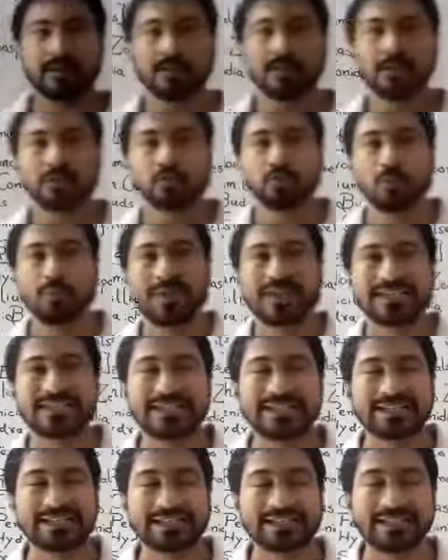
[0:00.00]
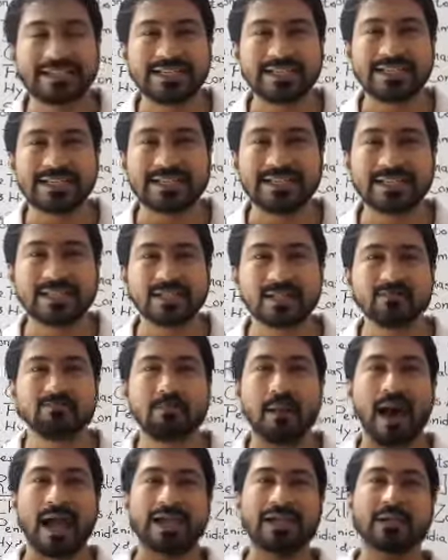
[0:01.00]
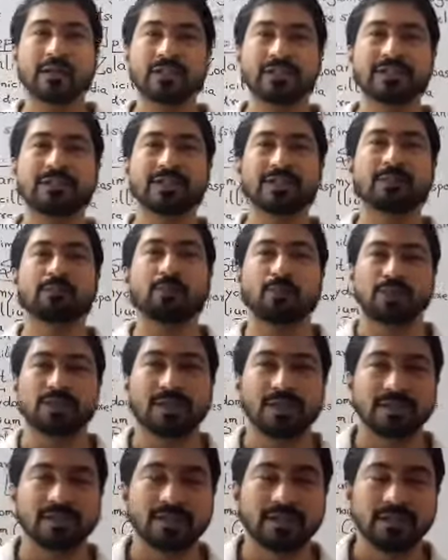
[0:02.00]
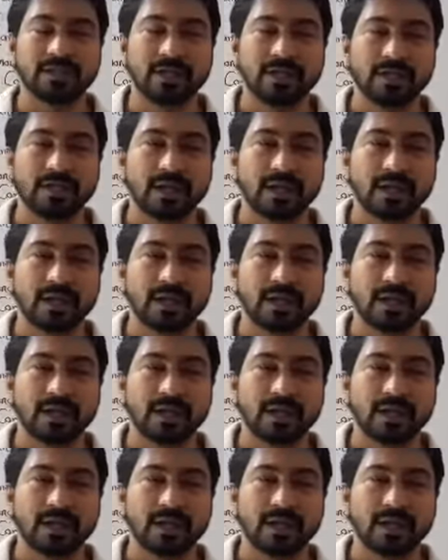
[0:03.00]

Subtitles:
So basically, it is a biological process,